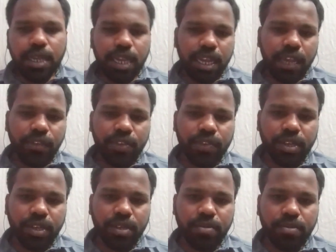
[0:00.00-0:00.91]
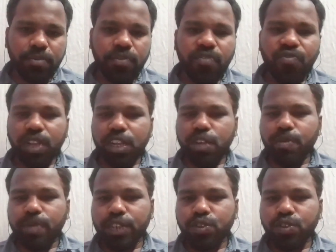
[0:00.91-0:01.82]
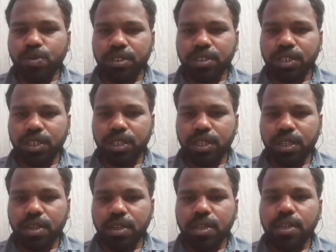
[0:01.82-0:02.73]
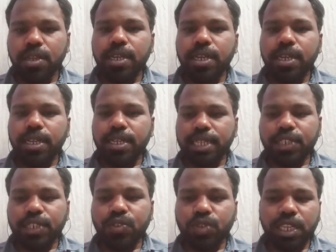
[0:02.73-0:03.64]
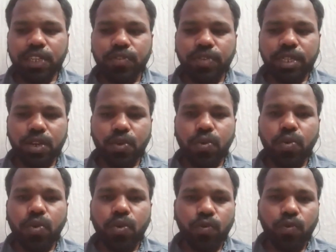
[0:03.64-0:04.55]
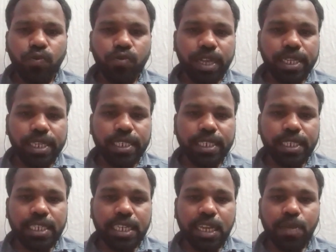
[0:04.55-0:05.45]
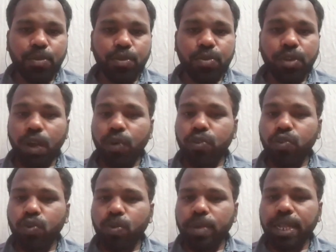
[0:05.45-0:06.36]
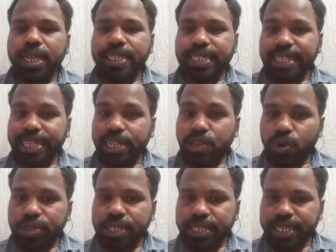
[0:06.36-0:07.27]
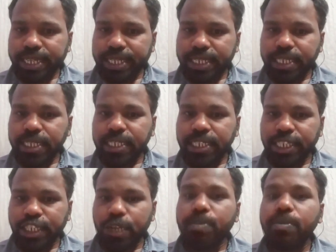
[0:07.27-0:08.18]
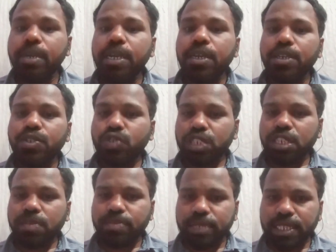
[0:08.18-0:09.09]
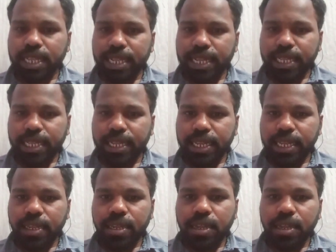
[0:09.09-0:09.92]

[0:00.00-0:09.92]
Hey everyone, welcome back to my channel. In this today's video, we are discussing about how to build a credit code detection system using machine learning.